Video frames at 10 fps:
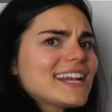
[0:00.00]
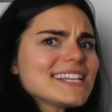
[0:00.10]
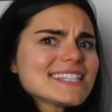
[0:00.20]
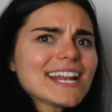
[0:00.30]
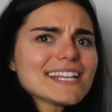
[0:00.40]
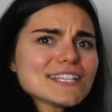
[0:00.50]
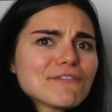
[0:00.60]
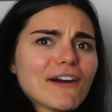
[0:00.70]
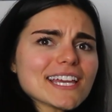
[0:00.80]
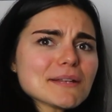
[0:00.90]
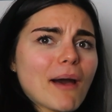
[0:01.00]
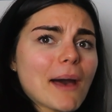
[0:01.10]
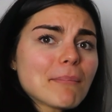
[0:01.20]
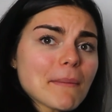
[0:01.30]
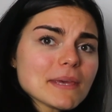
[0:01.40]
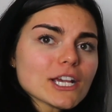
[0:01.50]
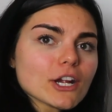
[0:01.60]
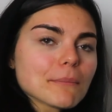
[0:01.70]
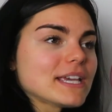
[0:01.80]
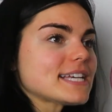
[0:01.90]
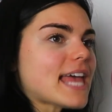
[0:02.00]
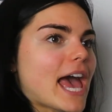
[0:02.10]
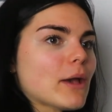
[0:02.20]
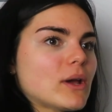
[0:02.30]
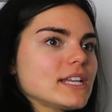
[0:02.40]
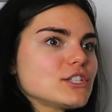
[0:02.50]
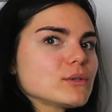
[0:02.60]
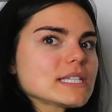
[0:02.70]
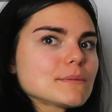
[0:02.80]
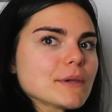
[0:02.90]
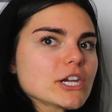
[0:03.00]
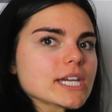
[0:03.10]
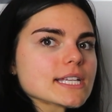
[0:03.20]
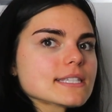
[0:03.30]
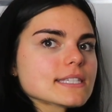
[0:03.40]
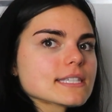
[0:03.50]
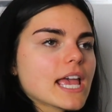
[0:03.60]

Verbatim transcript: decided to fucking pop up here because I wanted to experience